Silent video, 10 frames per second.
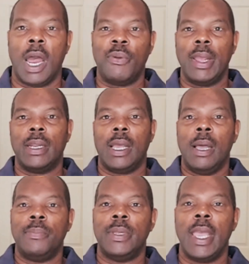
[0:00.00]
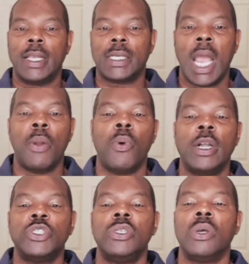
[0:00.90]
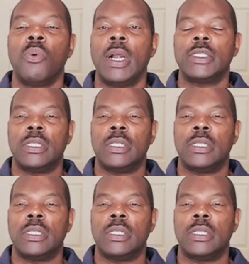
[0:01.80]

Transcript: All right, up next, I want you to watch